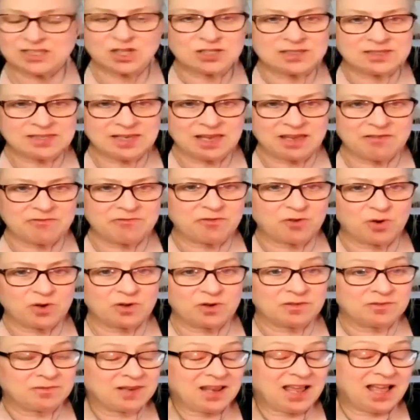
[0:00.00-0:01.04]
just say,
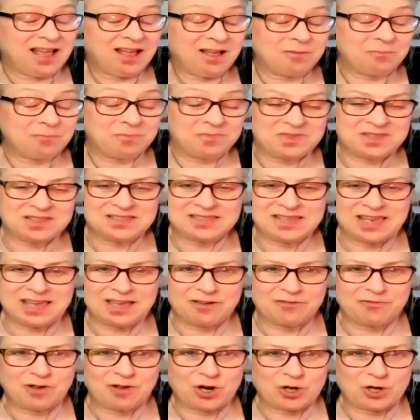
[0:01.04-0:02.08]
for um, the sake
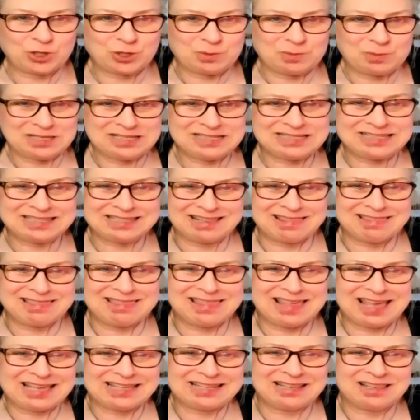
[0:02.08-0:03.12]
of argument,
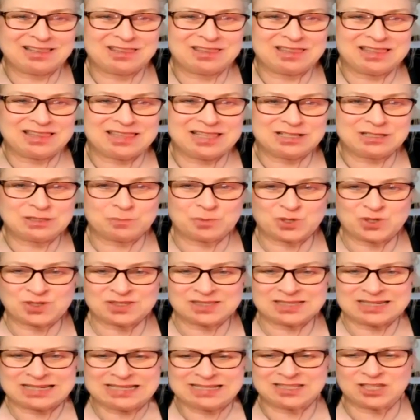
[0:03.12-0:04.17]
that this
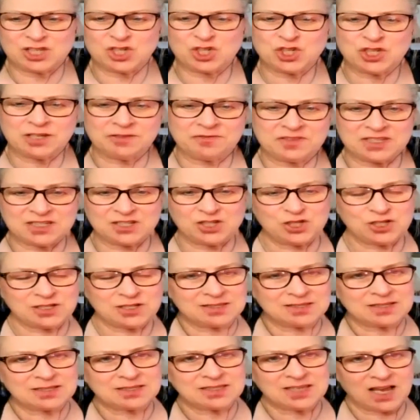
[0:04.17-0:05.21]
person has shifted
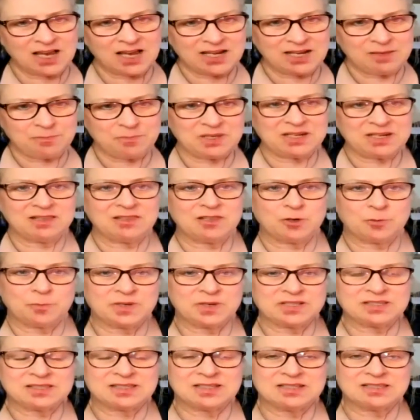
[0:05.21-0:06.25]
just a tiny bit in their
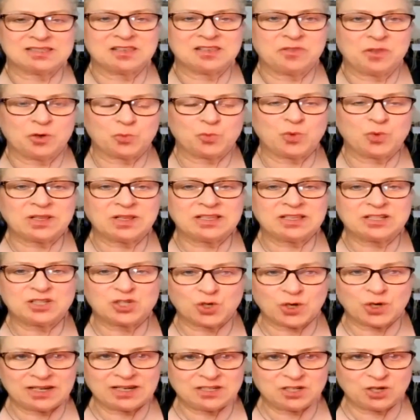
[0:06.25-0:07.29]
business and they're really
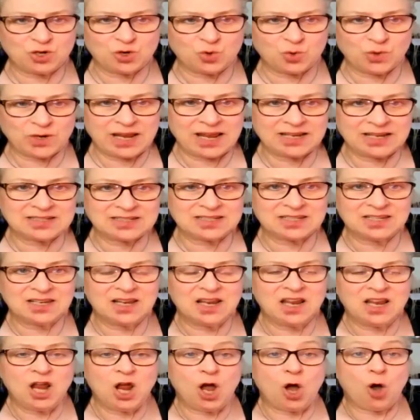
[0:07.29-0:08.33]
trying to create
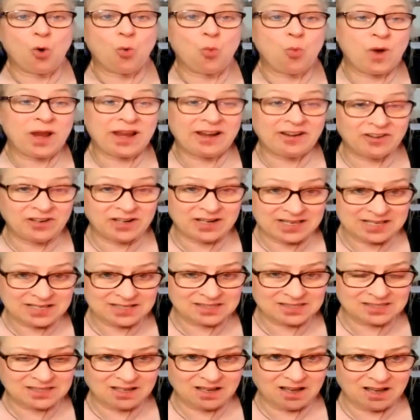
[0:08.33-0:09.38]

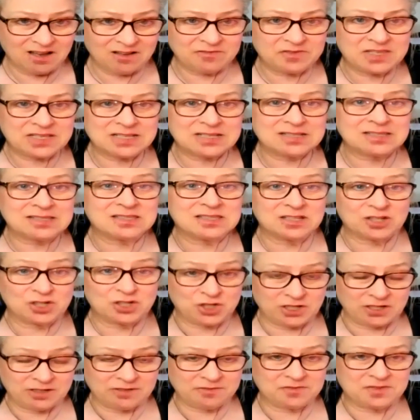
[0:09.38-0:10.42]
awareness of this
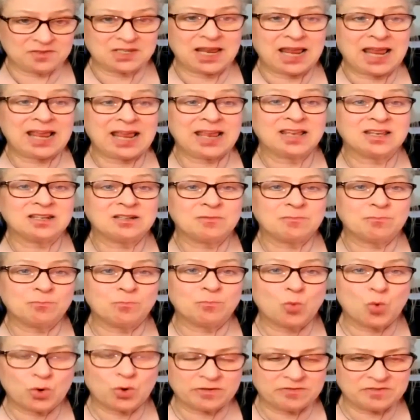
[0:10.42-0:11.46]
shift and
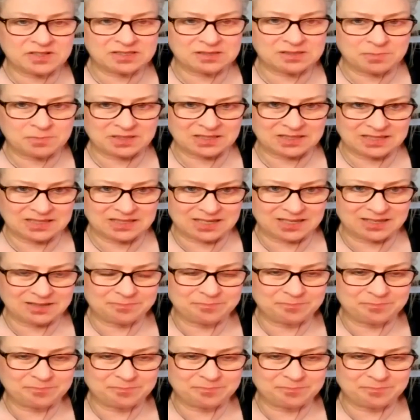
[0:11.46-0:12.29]
more visibility.